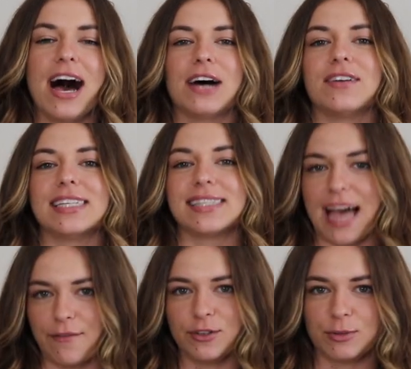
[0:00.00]
of
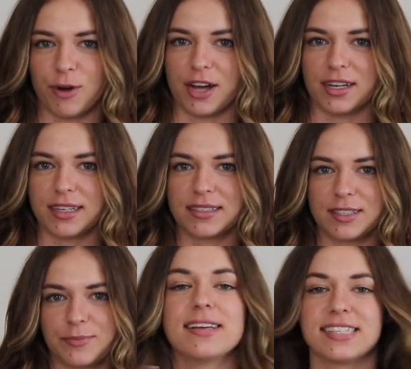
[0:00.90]
Zaful's products.